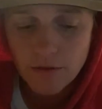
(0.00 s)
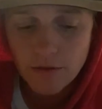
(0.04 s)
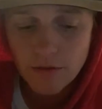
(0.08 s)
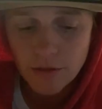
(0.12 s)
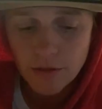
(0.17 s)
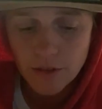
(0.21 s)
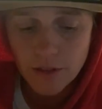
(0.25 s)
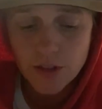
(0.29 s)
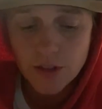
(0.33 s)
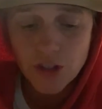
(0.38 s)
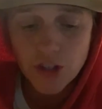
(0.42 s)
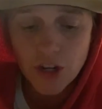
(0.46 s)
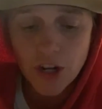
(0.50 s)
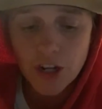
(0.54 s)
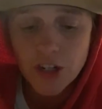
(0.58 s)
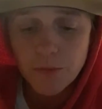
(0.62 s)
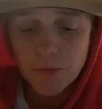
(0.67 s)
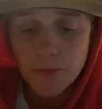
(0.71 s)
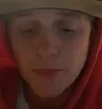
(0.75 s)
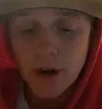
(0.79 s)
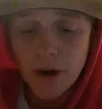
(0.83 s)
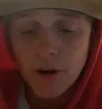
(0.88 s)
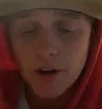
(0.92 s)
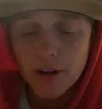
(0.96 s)
This judge
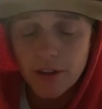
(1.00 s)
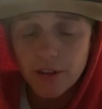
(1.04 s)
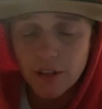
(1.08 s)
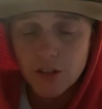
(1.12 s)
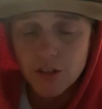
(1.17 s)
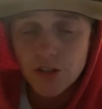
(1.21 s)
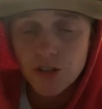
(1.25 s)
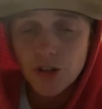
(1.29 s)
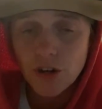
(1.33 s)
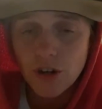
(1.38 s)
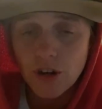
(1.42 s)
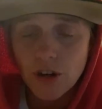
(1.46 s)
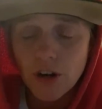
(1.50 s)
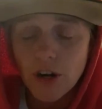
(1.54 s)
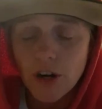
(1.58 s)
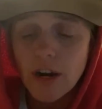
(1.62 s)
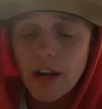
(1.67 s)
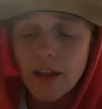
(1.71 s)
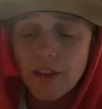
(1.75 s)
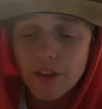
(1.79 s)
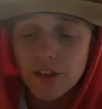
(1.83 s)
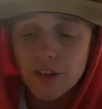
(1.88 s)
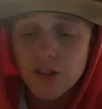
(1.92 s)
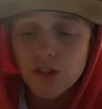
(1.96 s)
married this juror,
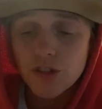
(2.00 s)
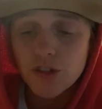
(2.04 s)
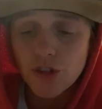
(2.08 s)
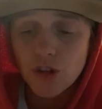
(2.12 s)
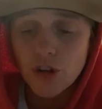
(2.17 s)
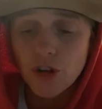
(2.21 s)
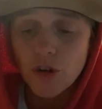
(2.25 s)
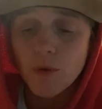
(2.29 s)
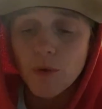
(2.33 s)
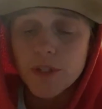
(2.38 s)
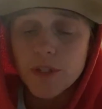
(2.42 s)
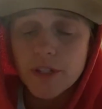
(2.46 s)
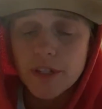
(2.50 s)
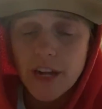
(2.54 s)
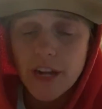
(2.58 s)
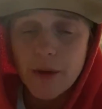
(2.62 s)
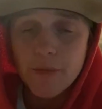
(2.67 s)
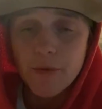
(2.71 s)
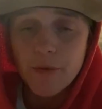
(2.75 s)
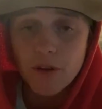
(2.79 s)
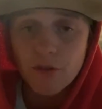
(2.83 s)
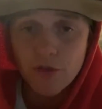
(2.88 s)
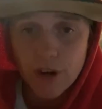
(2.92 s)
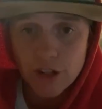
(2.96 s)
and this juror was the
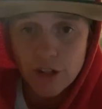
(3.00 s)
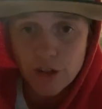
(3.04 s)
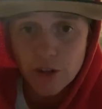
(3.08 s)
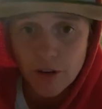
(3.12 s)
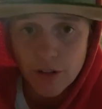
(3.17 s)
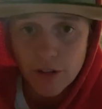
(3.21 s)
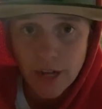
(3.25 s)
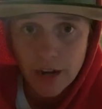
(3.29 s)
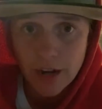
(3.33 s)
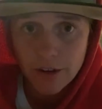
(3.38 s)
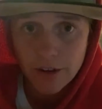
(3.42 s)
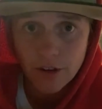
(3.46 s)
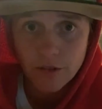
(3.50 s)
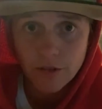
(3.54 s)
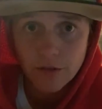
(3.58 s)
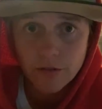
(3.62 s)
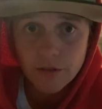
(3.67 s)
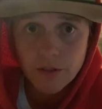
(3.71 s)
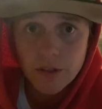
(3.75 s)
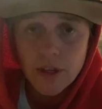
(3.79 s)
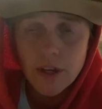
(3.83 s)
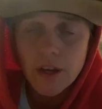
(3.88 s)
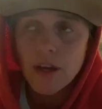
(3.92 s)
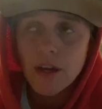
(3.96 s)
neighbor of Rachel Del Tondo.
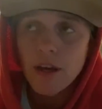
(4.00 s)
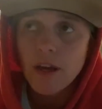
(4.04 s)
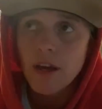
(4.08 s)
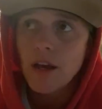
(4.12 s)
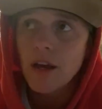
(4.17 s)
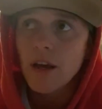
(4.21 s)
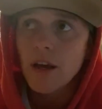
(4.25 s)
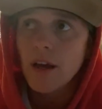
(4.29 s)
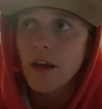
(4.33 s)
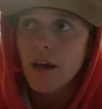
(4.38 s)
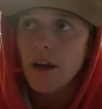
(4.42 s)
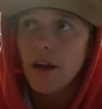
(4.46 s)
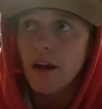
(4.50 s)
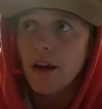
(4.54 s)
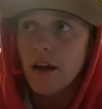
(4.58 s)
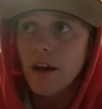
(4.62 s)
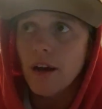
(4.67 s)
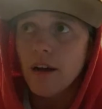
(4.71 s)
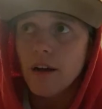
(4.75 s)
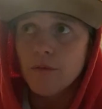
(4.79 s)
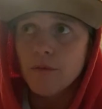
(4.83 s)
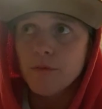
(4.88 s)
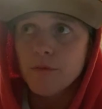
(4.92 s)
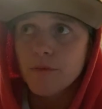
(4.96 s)

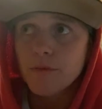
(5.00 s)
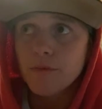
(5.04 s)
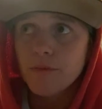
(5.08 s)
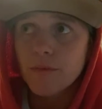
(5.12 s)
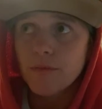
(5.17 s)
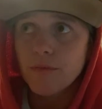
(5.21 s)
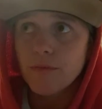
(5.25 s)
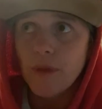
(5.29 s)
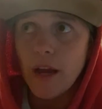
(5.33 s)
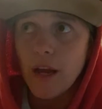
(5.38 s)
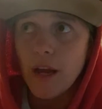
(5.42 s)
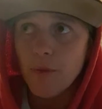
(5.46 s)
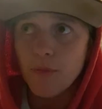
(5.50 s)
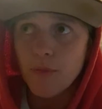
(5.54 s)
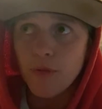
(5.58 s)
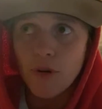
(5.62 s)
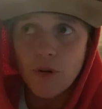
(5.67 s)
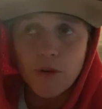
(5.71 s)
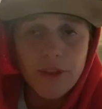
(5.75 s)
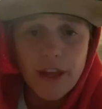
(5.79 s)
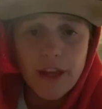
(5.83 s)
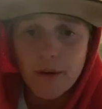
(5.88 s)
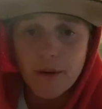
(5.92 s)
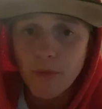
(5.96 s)
I
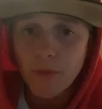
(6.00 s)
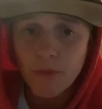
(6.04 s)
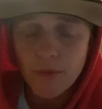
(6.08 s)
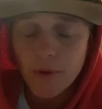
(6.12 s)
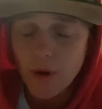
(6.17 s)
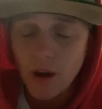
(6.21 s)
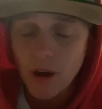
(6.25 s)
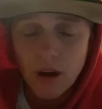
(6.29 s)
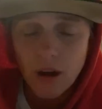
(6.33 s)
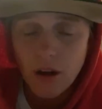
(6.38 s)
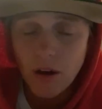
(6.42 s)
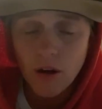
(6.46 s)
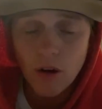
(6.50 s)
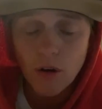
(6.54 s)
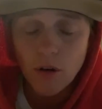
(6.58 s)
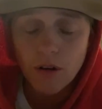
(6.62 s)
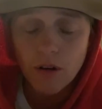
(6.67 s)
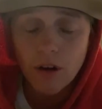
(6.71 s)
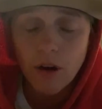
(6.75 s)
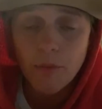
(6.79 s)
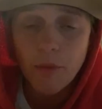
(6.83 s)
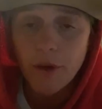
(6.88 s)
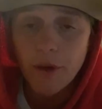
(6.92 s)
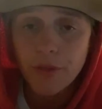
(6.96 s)
broke that
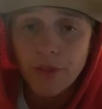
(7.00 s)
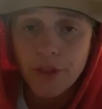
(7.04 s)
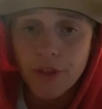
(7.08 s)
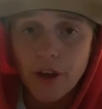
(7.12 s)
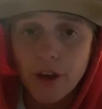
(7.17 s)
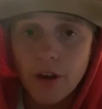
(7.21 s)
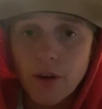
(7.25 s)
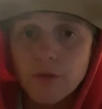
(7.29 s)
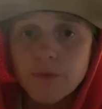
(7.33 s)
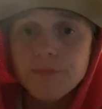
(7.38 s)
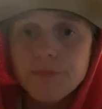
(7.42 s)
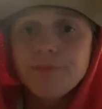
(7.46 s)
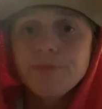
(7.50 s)
a month ago.